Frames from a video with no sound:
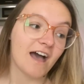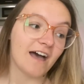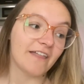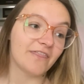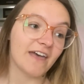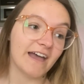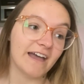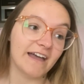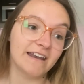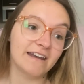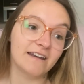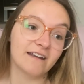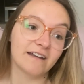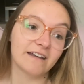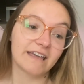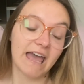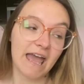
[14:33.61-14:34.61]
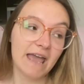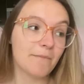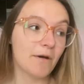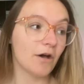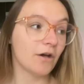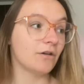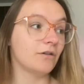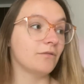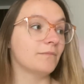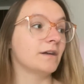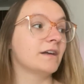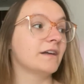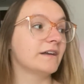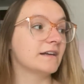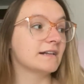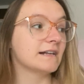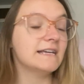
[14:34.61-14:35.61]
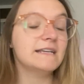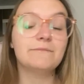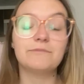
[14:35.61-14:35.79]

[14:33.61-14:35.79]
Then came home, cleaned